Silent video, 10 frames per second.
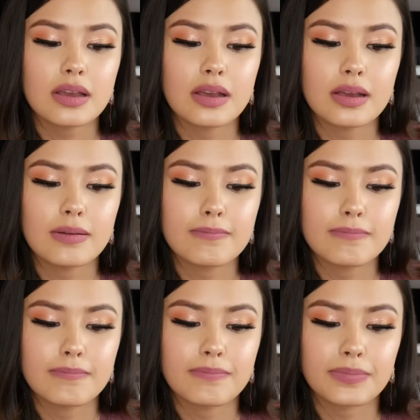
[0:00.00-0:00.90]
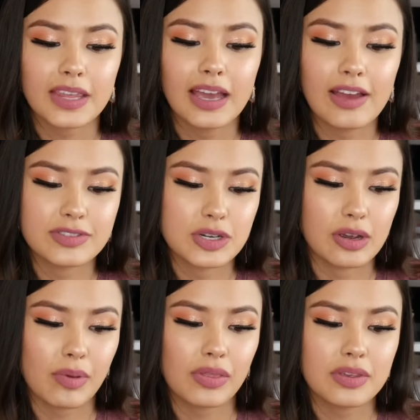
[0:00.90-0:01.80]
I have to talk
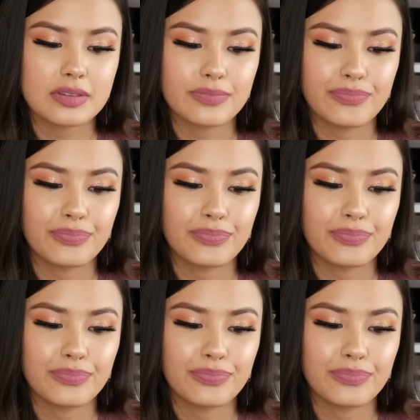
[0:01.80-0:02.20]
about these.